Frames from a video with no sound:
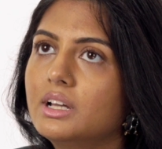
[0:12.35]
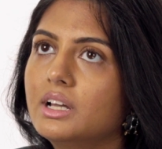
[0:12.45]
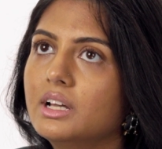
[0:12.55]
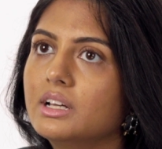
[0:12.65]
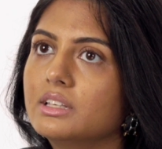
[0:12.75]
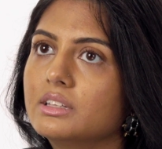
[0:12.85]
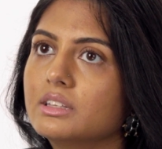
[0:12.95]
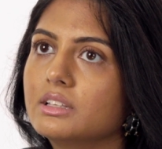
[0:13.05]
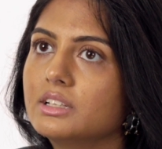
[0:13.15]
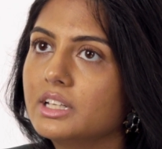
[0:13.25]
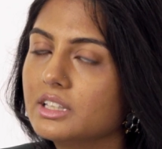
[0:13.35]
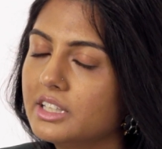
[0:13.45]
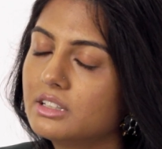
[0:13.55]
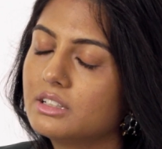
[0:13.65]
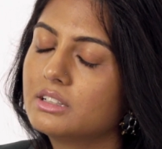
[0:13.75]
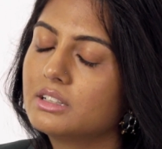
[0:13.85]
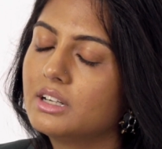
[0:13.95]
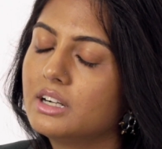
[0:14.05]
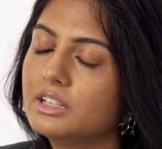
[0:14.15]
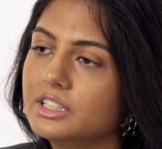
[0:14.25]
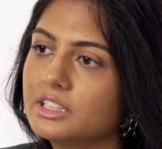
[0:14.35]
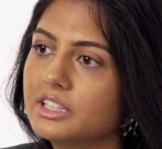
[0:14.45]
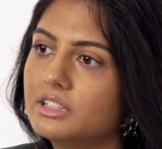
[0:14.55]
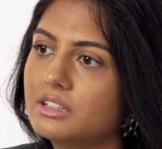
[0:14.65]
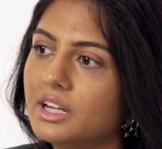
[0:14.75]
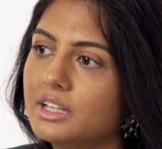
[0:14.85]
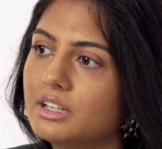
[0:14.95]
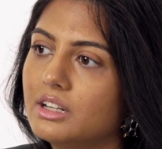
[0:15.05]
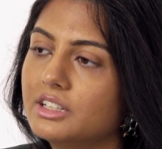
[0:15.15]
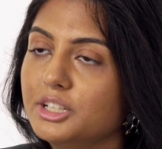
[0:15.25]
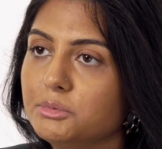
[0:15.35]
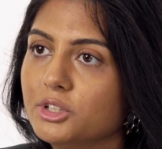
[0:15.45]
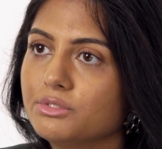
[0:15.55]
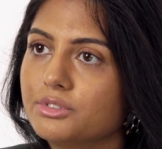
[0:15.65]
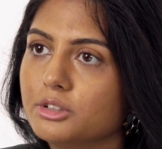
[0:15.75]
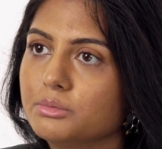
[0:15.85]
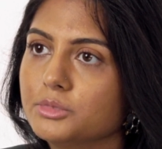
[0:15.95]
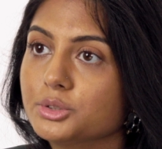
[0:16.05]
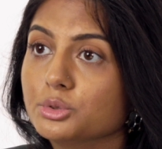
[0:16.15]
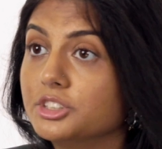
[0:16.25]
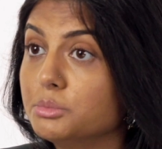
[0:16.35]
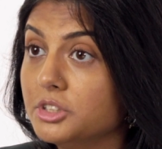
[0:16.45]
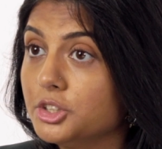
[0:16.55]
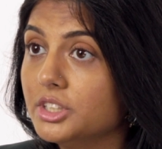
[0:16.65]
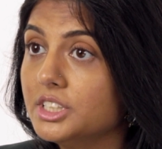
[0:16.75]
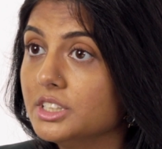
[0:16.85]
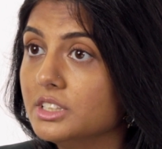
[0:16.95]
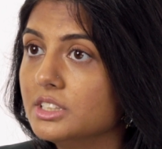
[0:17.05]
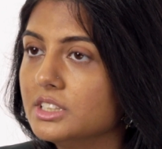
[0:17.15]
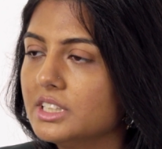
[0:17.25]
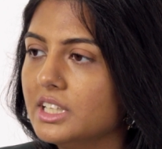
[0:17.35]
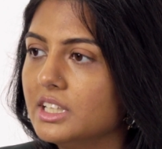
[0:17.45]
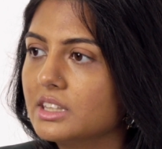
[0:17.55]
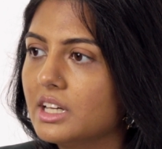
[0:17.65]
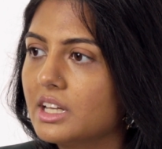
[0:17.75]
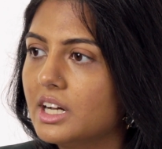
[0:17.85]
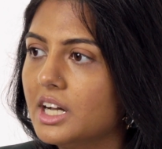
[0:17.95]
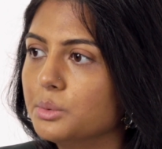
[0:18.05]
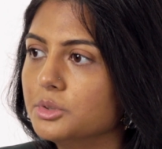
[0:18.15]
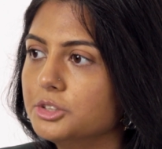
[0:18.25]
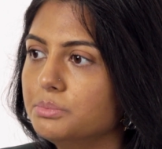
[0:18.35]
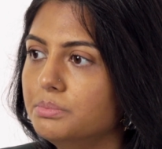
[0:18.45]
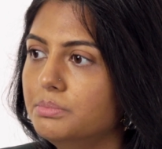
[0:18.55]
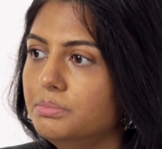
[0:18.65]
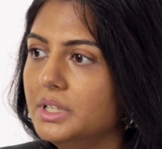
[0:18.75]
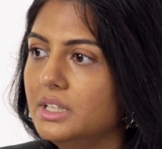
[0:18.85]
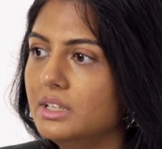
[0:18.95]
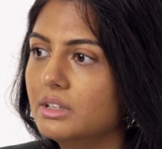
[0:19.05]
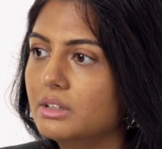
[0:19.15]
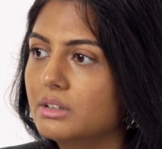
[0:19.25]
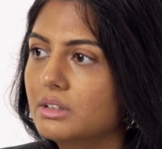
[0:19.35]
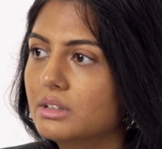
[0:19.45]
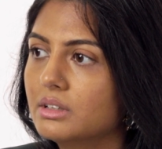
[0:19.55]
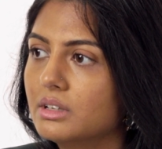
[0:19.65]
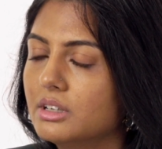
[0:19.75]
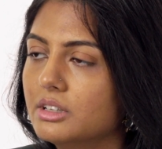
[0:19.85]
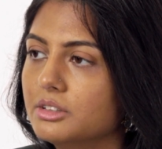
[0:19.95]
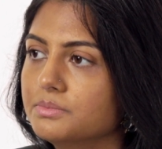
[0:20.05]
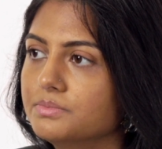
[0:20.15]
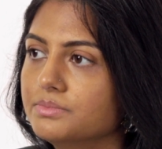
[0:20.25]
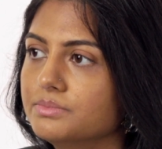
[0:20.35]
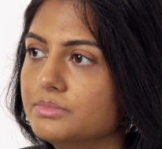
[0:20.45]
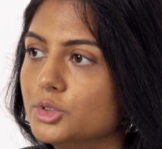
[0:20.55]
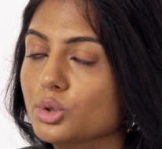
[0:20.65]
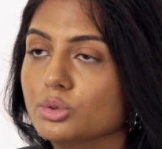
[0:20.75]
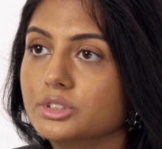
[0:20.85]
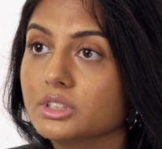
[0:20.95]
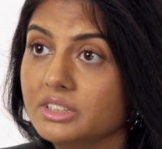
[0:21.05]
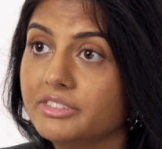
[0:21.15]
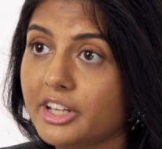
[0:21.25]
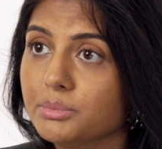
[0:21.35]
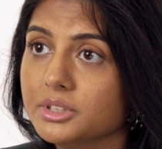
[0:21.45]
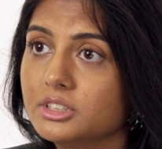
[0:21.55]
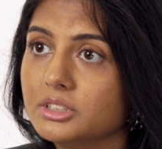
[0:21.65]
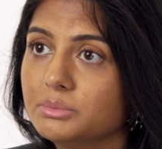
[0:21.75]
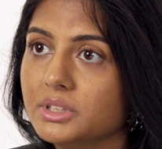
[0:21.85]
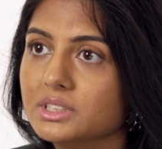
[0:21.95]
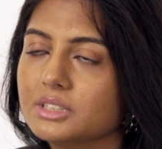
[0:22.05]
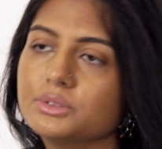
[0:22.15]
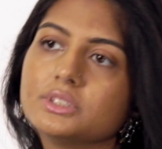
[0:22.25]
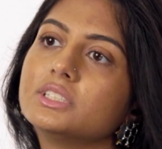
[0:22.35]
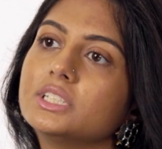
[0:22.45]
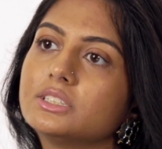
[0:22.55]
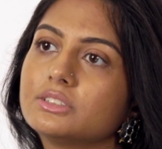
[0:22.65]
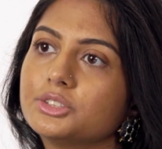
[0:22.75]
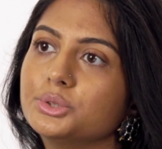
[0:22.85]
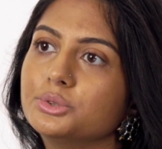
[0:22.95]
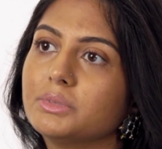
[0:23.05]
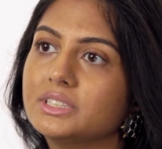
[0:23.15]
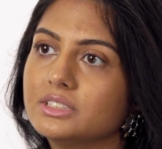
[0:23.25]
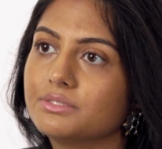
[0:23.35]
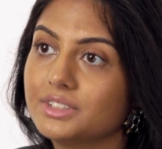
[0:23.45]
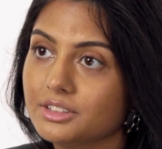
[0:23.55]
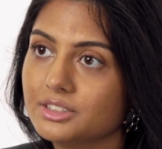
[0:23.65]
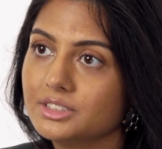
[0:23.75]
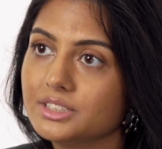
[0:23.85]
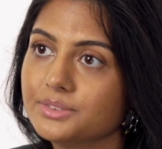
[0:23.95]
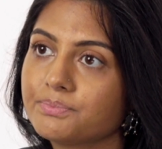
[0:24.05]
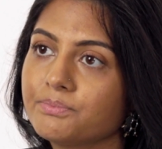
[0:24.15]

And a day later, I got an email from the school's administration saying that I was being told to leave campus because I was a danger to myself and others.